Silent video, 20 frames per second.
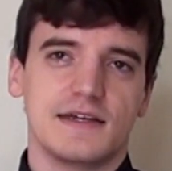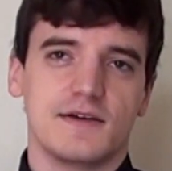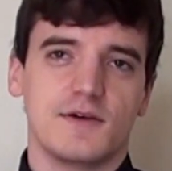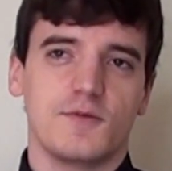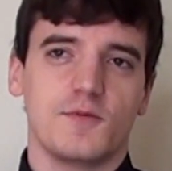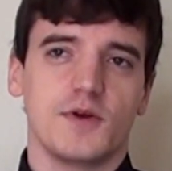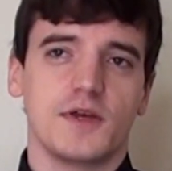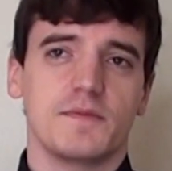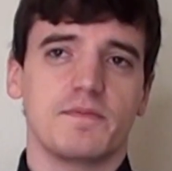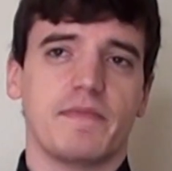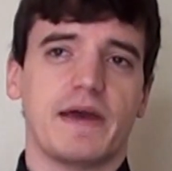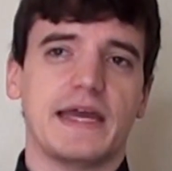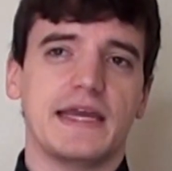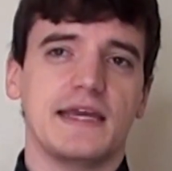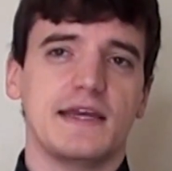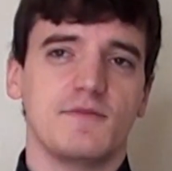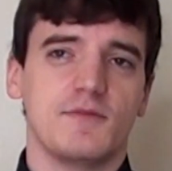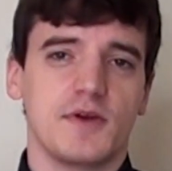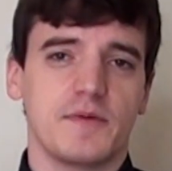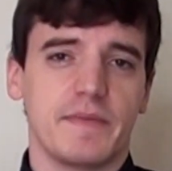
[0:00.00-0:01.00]
we
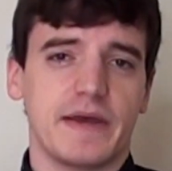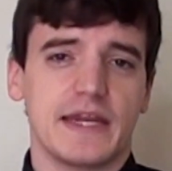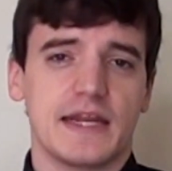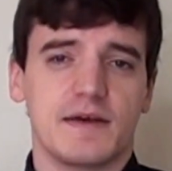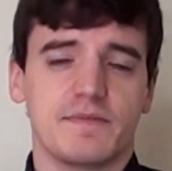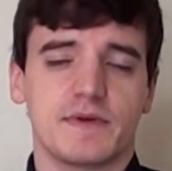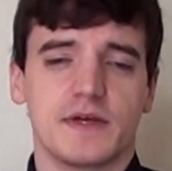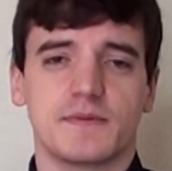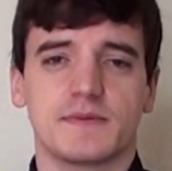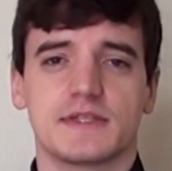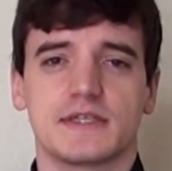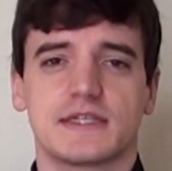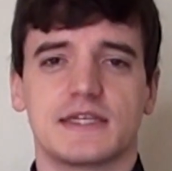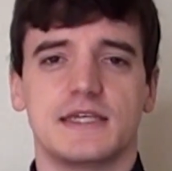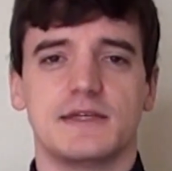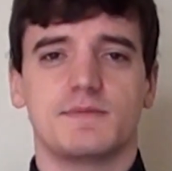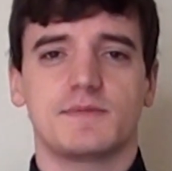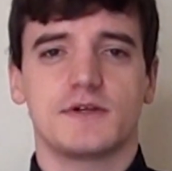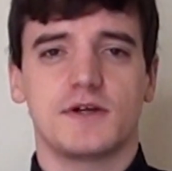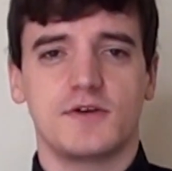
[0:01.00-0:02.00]
may not be able to
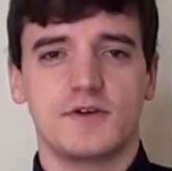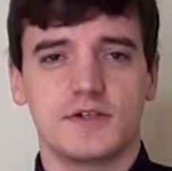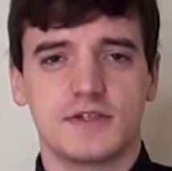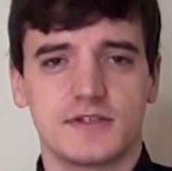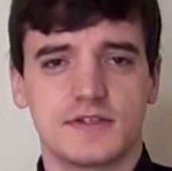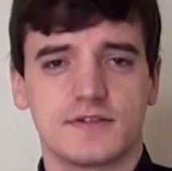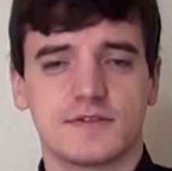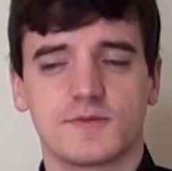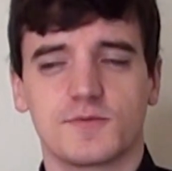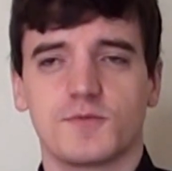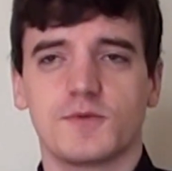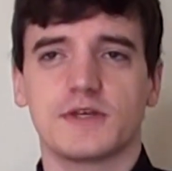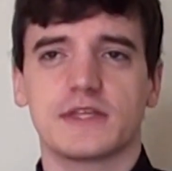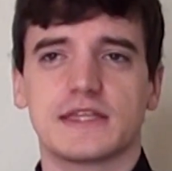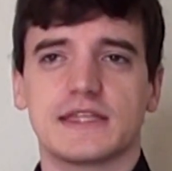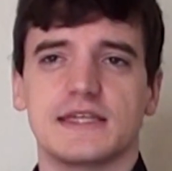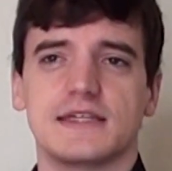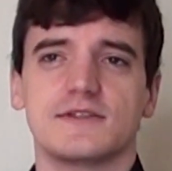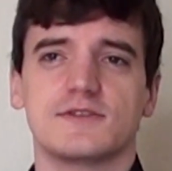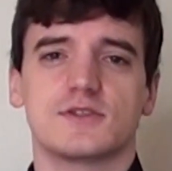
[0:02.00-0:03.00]
keep going
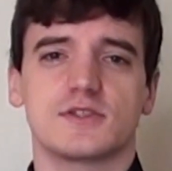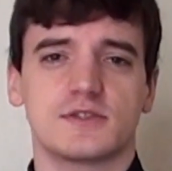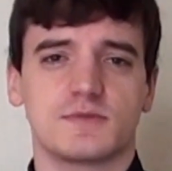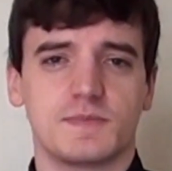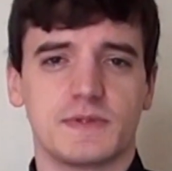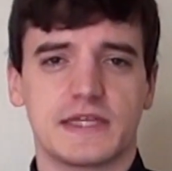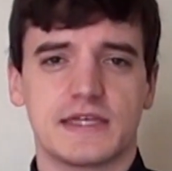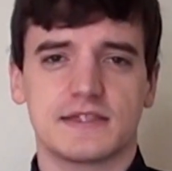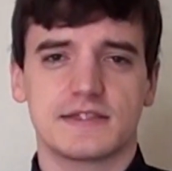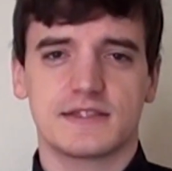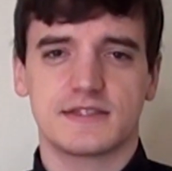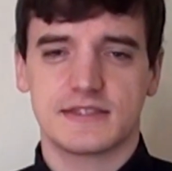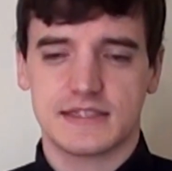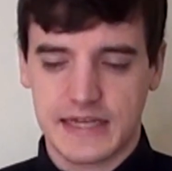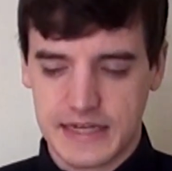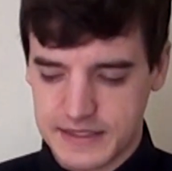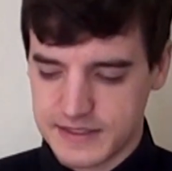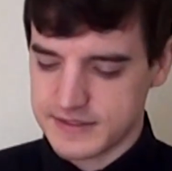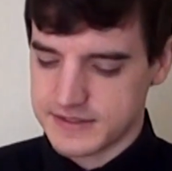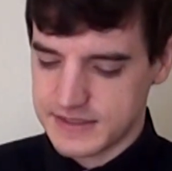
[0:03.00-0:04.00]
with it just because it's
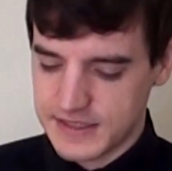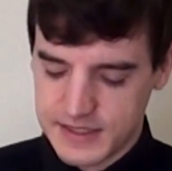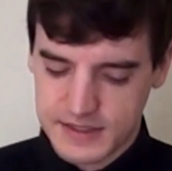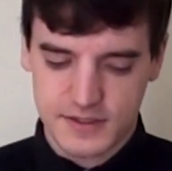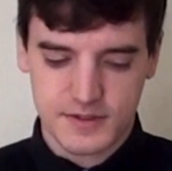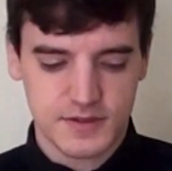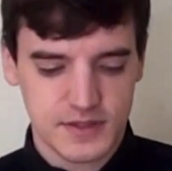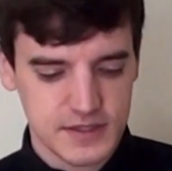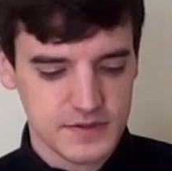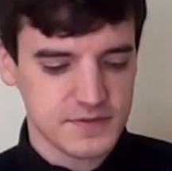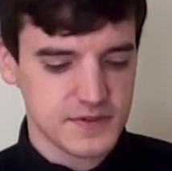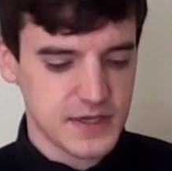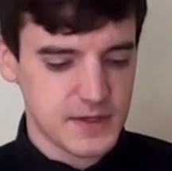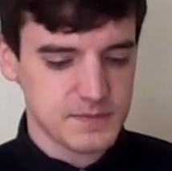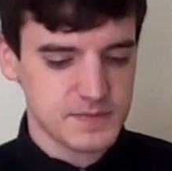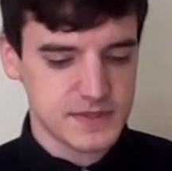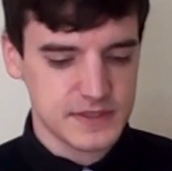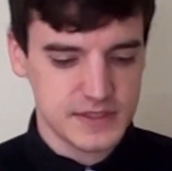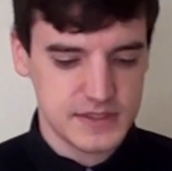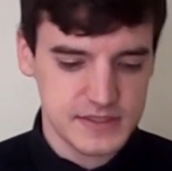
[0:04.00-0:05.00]
not living
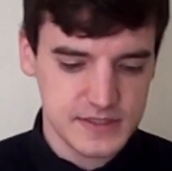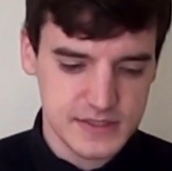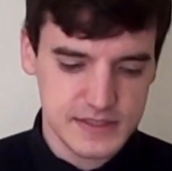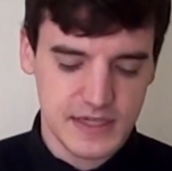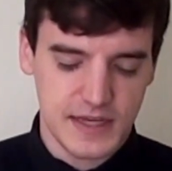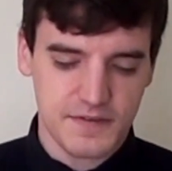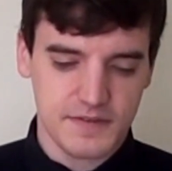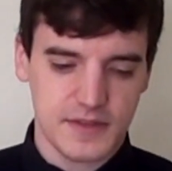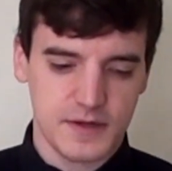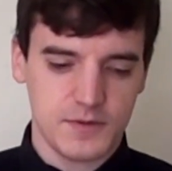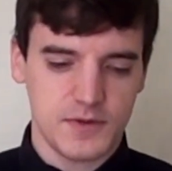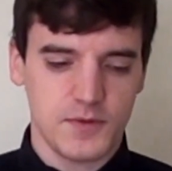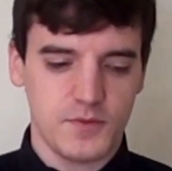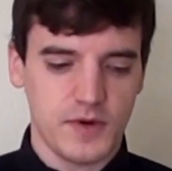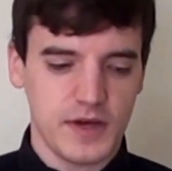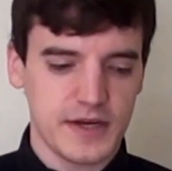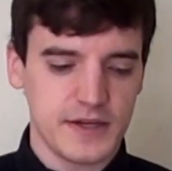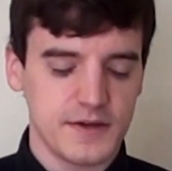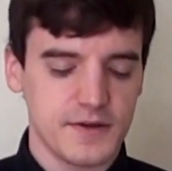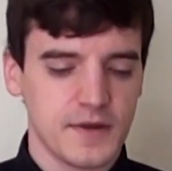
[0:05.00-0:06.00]
up to the snuff that we
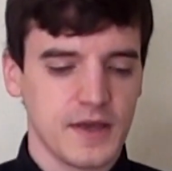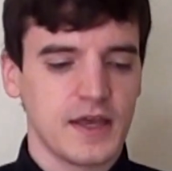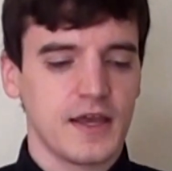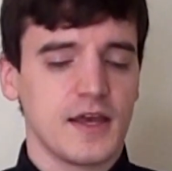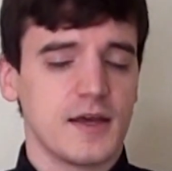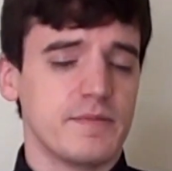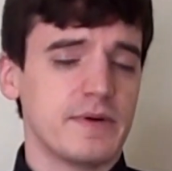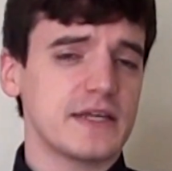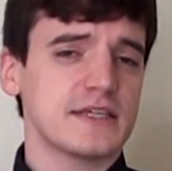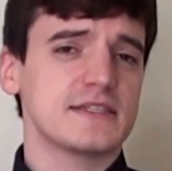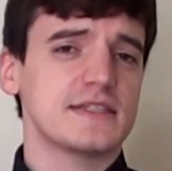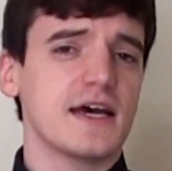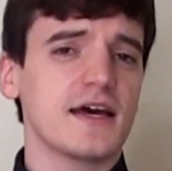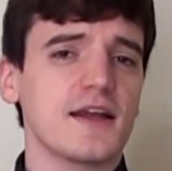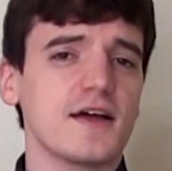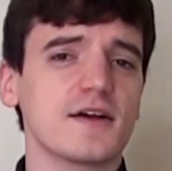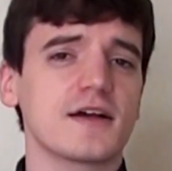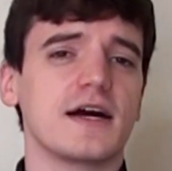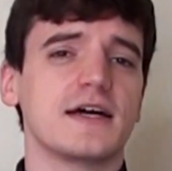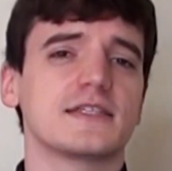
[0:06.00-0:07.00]
wanted. But it's not
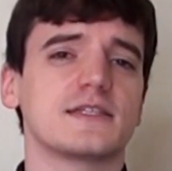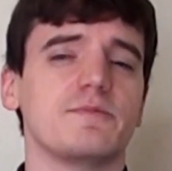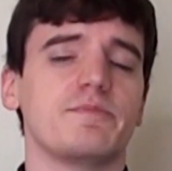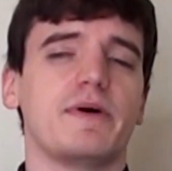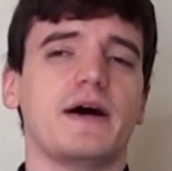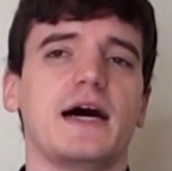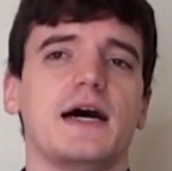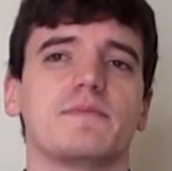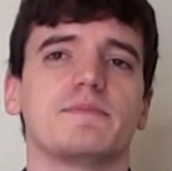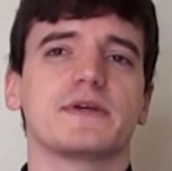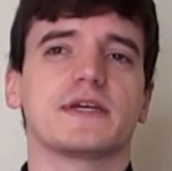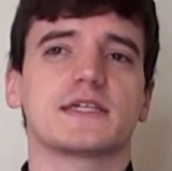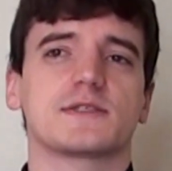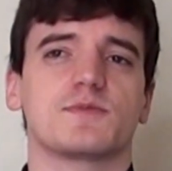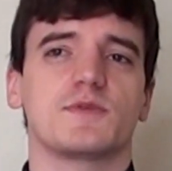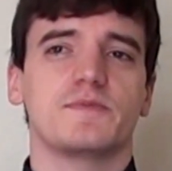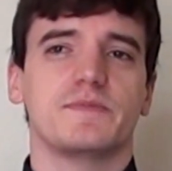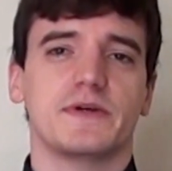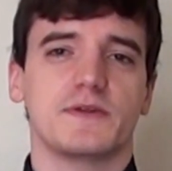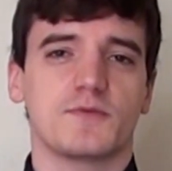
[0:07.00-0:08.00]
all gone to pot because
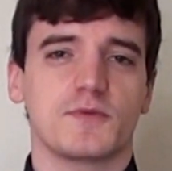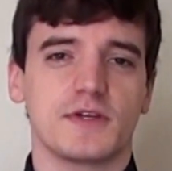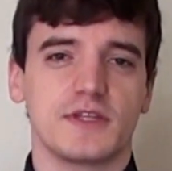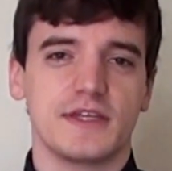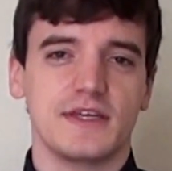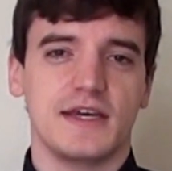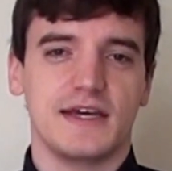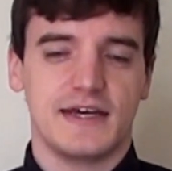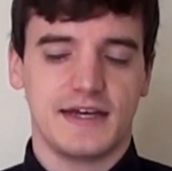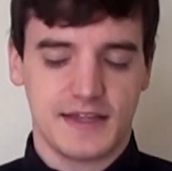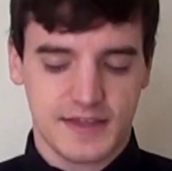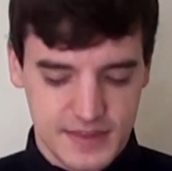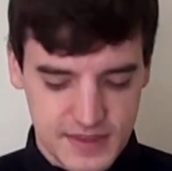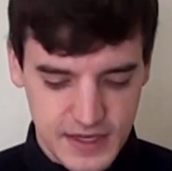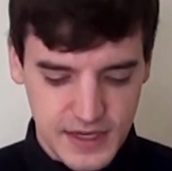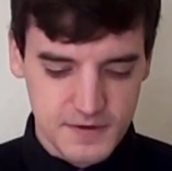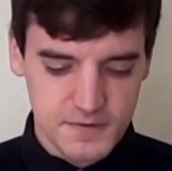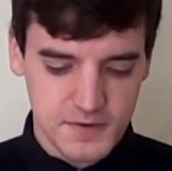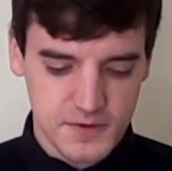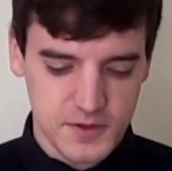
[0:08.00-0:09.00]
we've been really
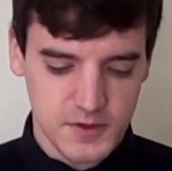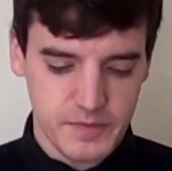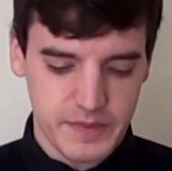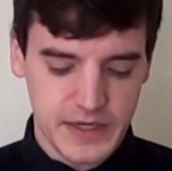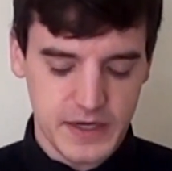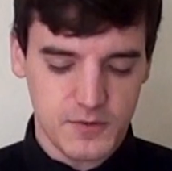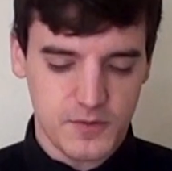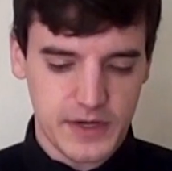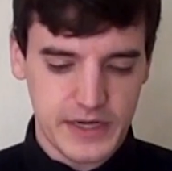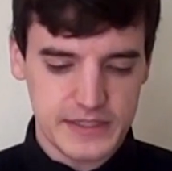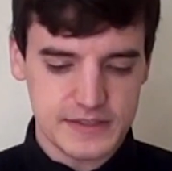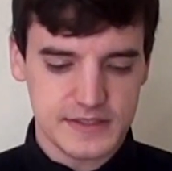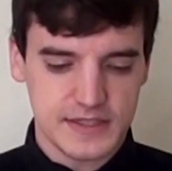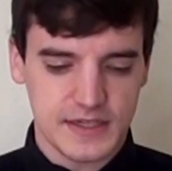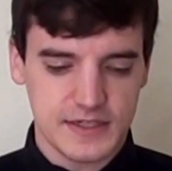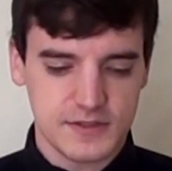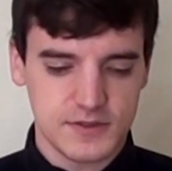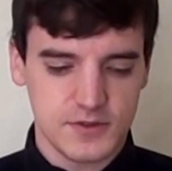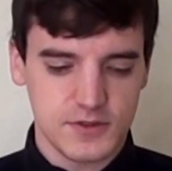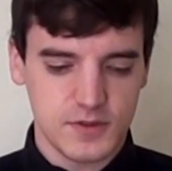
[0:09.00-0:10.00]
thoughtful about why it's
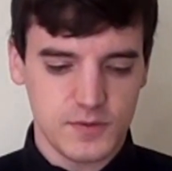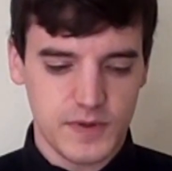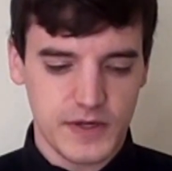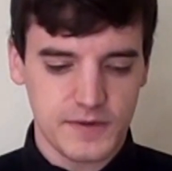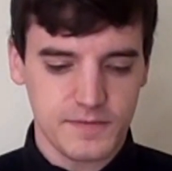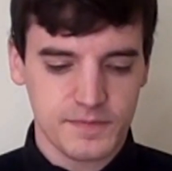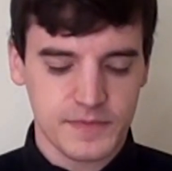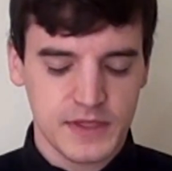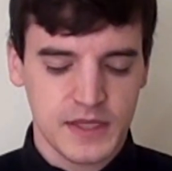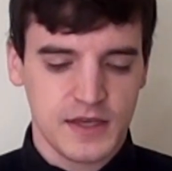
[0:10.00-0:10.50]
not doing well.